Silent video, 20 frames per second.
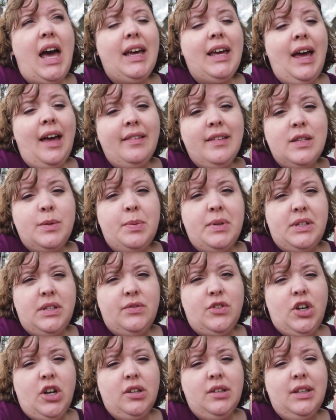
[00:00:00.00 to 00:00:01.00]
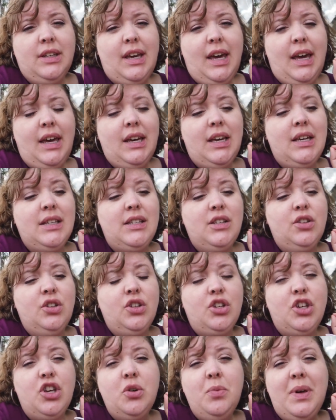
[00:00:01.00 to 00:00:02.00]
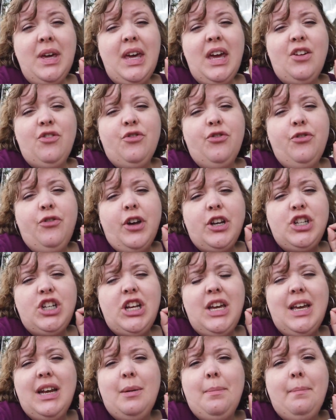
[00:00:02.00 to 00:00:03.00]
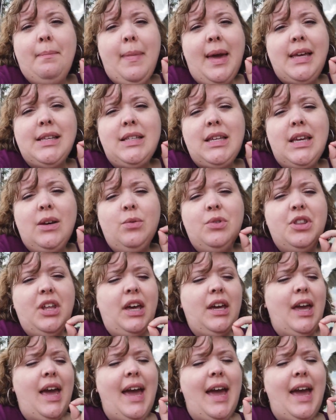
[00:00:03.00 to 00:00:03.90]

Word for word: I got this piece of chocolate cake because it looked gooey and fudgy and amazing with like